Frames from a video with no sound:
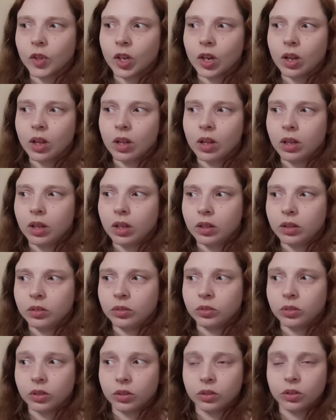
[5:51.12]

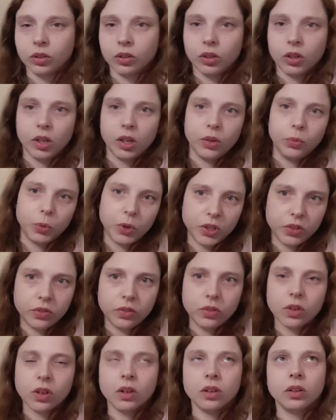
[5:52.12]
they
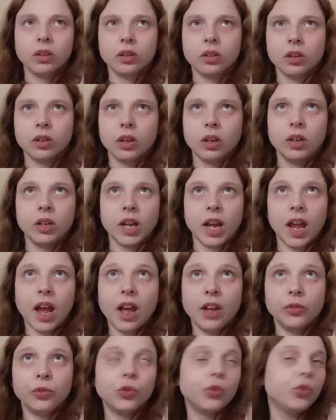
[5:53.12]

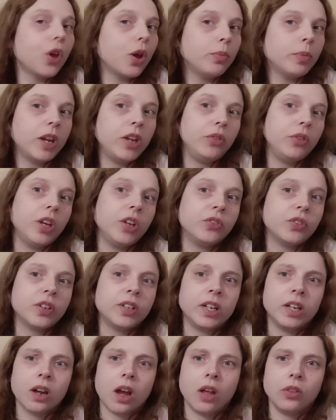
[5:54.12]
had so many things I
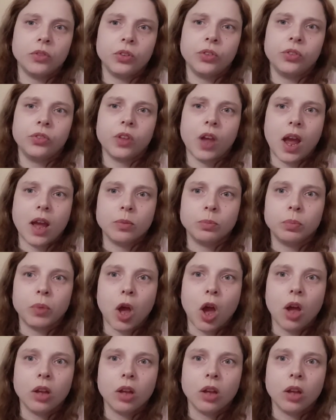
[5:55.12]
didn't understand, but